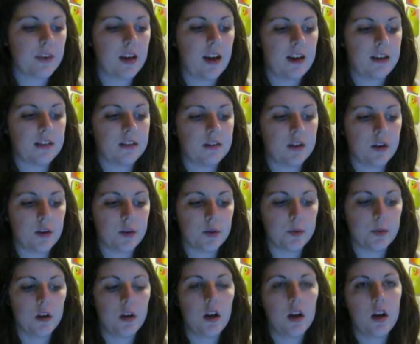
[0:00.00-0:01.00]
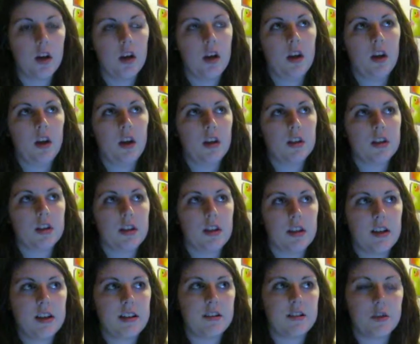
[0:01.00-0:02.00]
And
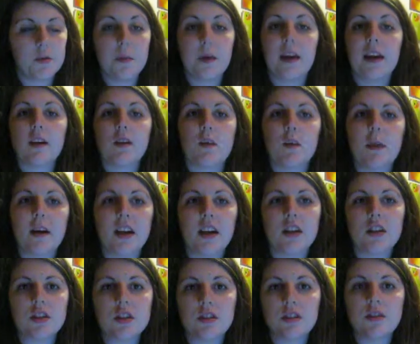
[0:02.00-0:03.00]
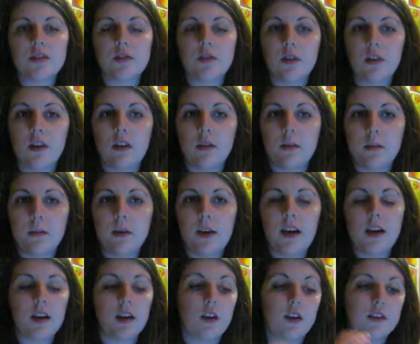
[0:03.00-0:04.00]
he's zooming in on pictures of them,
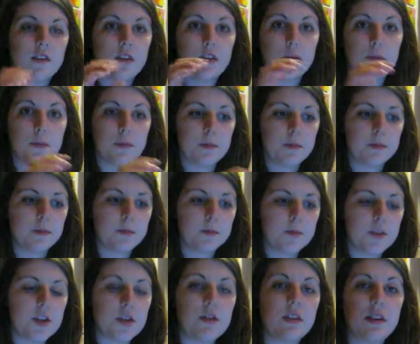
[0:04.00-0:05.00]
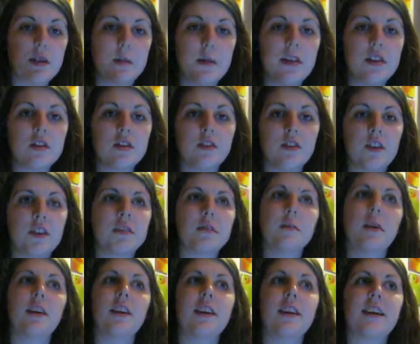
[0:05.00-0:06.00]
and I zoom and you see a picture of her
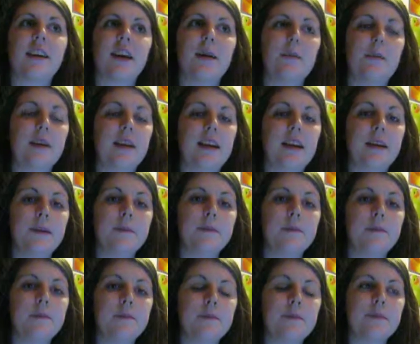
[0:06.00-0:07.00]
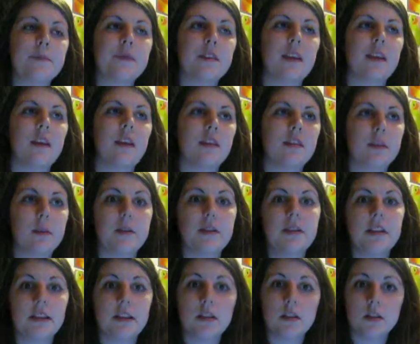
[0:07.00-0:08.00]
smiling happily, and so
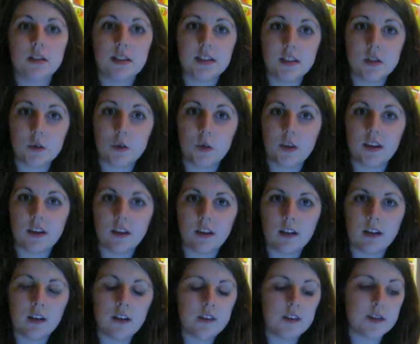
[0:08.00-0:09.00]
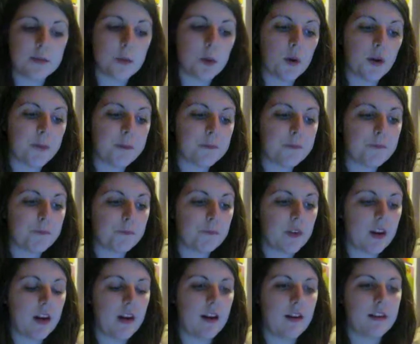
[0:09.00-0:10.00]
he's stalking her at this point.
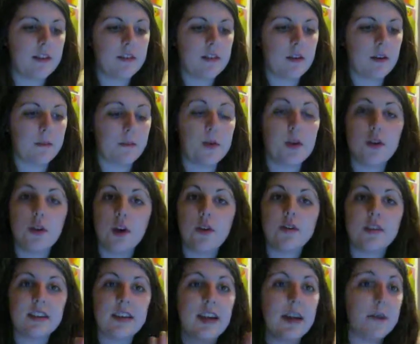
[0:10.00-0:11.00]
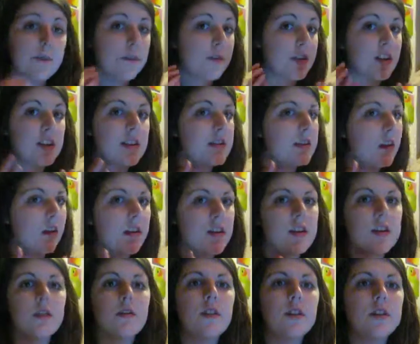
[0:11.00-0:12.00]
And you don't see him for the
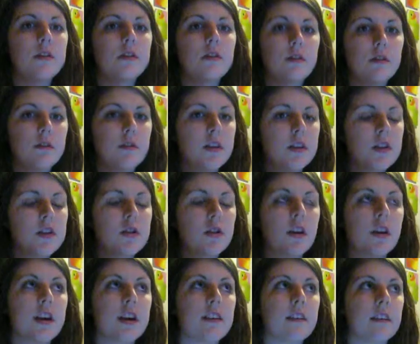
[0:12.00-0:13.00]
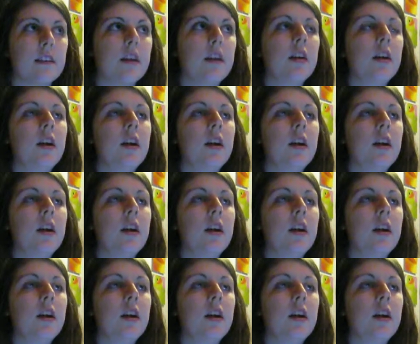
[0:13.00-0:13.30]
entirety of this shot either.